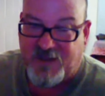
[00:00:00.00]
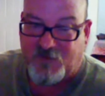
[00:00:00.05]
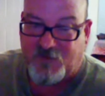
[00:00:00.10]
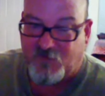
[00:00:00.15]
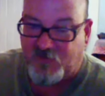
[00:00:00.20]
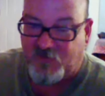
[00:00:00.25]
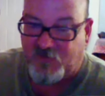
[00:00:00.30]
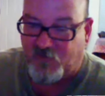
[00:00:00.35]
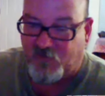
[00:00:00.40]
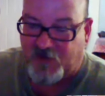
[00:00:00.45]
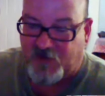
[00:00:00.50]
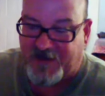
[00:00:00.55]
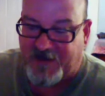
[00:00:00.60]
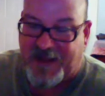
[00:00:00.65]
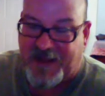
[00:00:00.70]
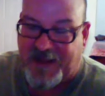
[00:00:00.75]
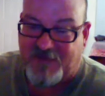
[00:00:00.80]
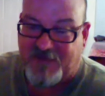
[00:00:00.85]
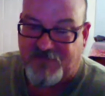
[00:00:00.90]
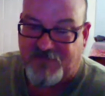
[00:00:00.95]
we wanted to
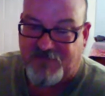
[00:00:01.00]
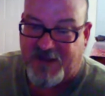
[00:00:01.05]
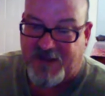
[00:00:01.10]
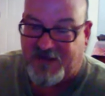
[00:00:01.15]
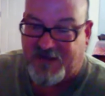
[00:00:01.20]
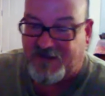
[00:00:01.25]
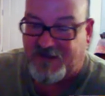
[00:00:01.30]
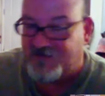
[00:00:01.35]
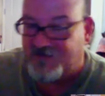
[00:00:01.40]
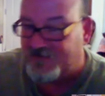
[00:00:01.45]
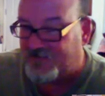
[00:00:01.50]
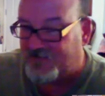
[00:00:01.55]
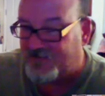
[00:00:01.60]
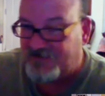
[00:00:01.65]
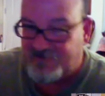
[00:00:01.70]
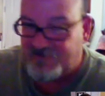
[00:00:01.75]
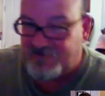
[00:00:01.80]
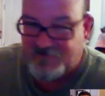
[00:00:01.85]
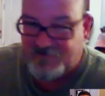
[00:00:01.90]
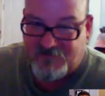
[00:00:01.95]
have a
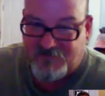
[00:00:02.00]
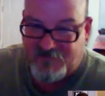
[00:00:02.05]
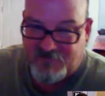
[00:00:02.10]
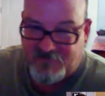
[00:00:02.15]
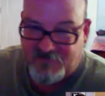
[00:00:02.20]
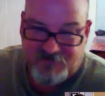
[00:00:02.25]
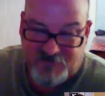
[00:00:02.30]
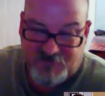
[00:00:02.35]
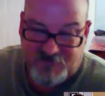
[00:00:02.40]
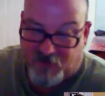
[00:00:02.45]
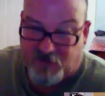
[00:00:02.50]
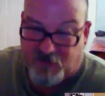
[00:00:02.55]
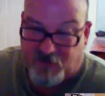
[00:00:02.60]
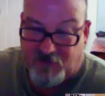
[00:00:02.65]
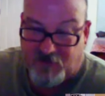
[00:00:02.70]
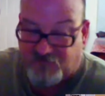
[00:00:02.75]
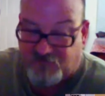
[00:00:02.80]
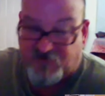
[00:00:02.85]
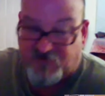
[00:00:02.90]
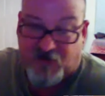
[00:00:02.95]
you know
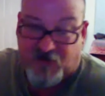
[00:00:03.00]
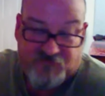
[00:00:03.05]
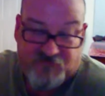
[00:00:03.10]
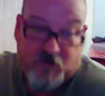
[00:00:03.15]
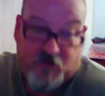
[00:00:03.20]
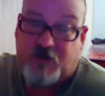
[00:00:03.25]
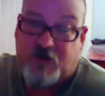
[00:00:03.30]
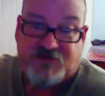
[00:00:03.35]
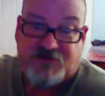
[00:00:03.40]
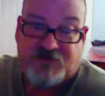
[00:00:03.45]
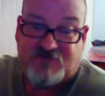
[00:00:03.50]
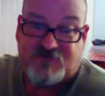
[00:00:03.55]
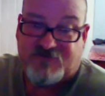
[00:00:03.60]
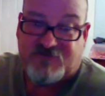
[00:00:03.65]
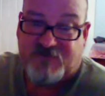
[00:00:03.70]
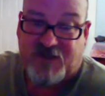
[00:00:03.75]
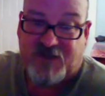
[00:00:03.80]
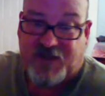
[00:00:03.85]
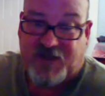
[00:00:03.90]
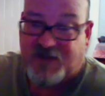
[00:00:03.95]
a, a focus.
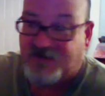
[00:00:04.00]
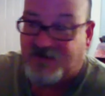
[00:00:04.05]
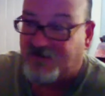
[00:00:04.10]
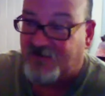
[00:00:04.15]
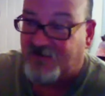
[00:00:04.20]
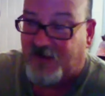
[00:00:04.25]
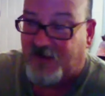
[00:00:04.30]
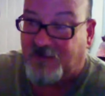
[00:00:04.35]
And I